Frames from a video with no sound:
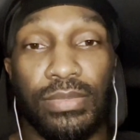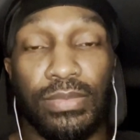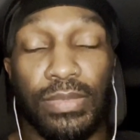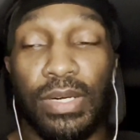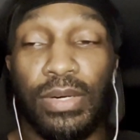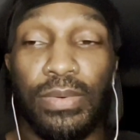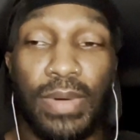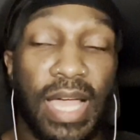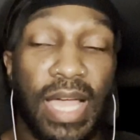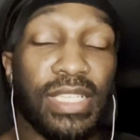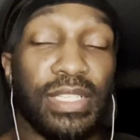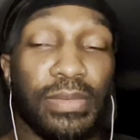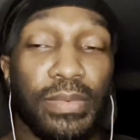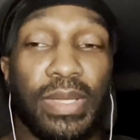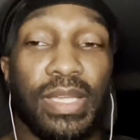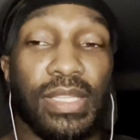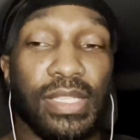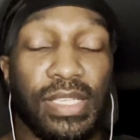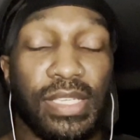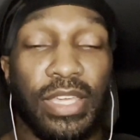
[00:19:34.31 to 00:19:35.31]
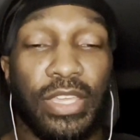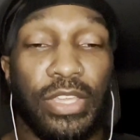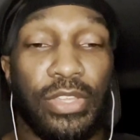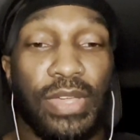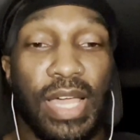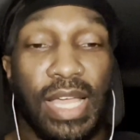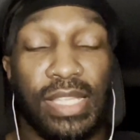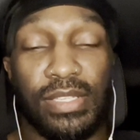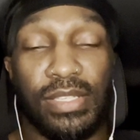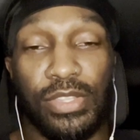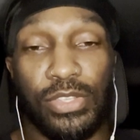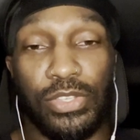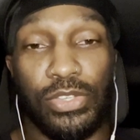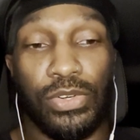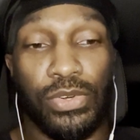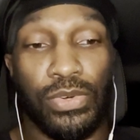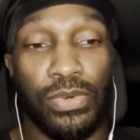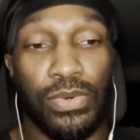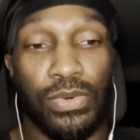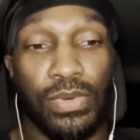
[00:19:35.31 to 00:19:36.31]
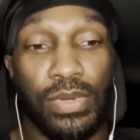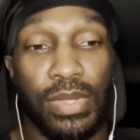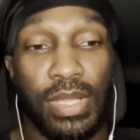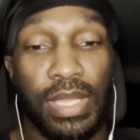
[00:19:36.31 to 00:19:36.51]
Well, actually, we continued, got to the school.